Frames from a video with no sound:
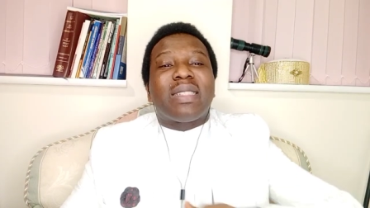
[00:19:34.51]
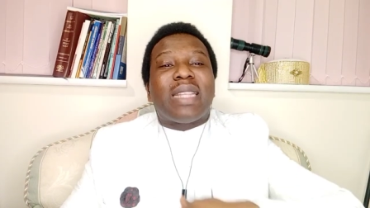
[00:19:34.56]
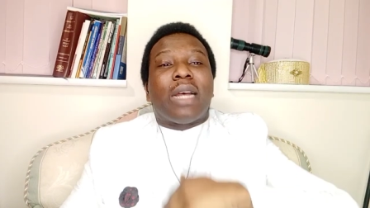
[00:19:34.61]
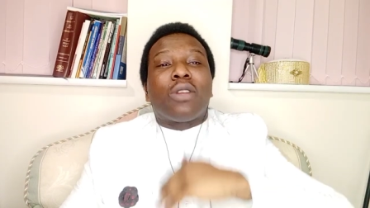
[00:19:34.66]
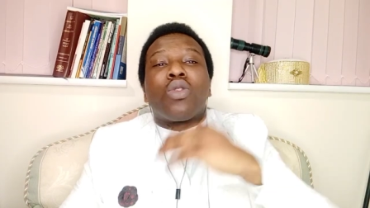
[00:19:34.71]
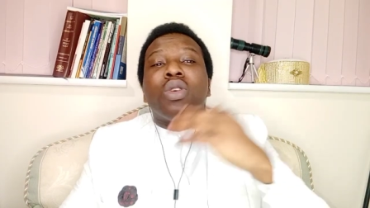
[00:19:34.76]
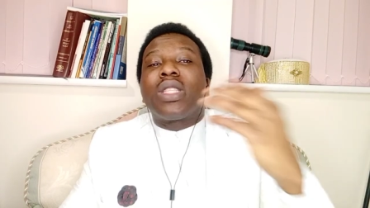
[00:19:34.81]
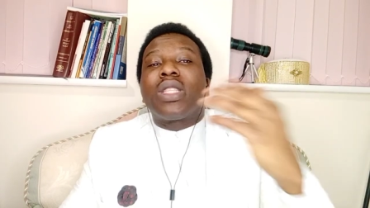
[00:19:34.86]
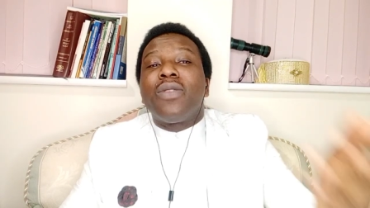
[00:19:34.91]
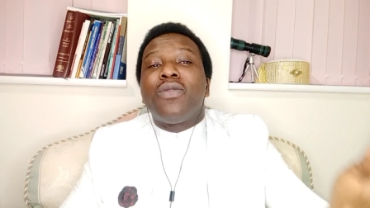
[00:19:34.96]
that
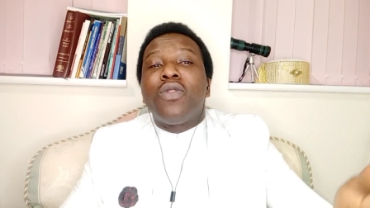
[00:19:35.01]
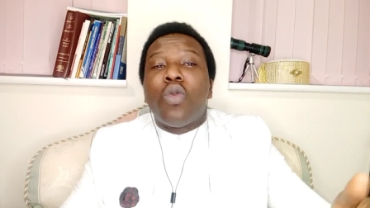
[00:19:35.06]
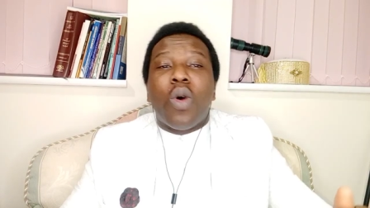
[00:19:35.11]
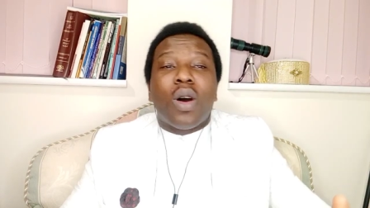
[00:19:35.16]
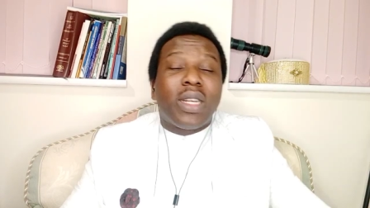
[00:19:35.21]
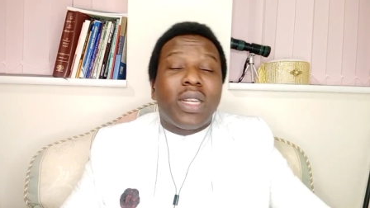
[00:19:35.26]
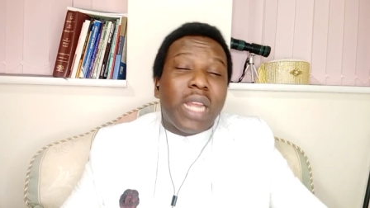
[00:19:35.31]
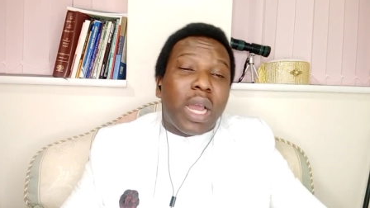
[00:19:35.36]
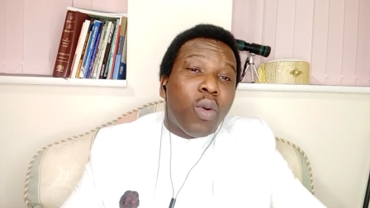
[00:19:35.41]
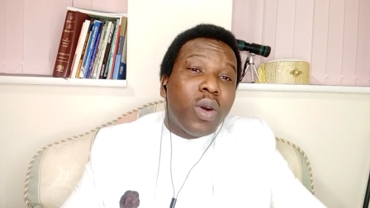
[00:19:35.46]
don't even
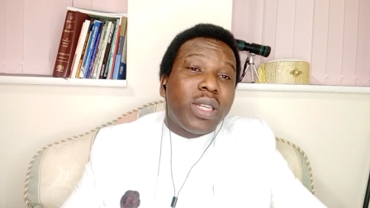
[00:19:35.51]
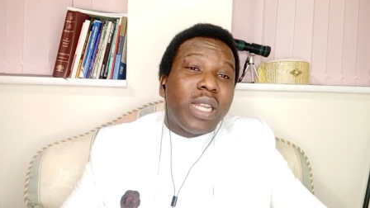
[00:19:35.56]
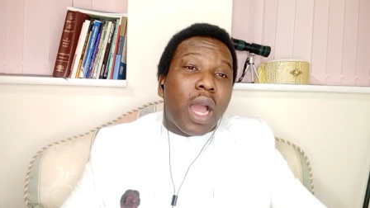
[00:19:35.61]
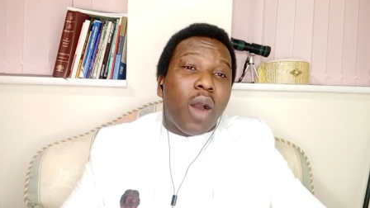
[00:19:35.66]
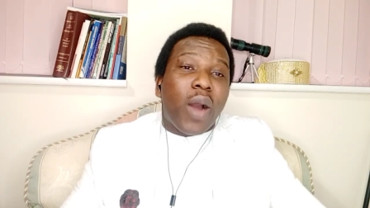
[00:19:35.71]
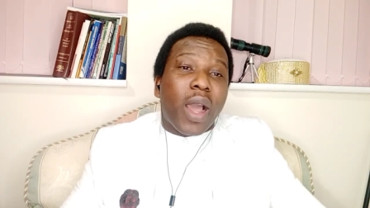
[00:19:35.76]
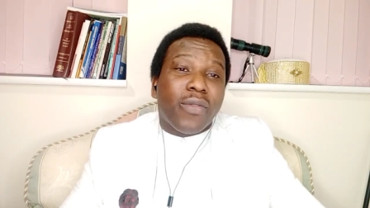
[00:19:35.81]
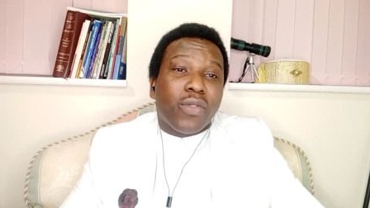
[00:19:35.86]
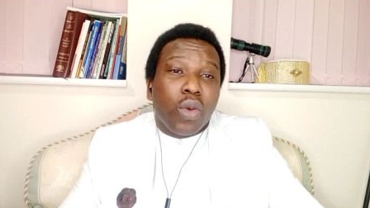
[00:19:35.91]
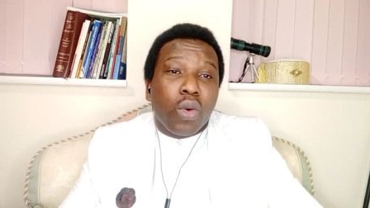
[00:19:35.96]
want their, want their
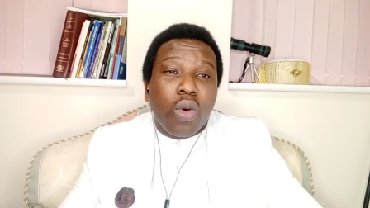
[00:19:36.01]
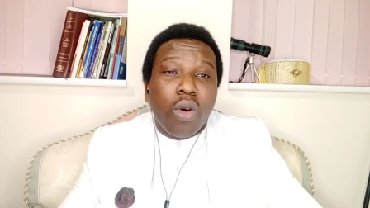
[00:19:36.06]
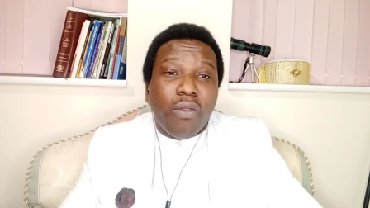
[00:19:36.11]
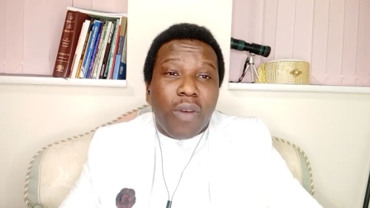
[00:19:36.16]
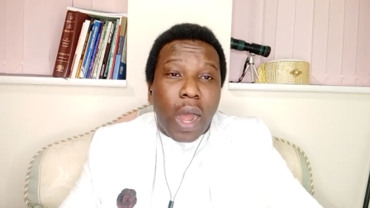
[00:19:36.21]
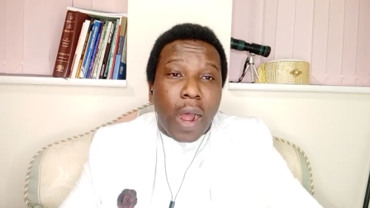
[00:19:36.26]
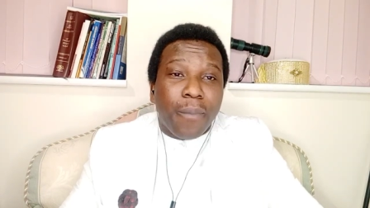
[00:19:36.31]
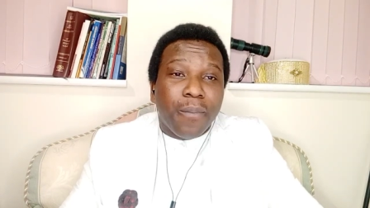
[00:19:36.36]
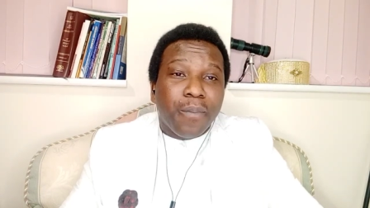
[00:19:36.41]
wife to go far.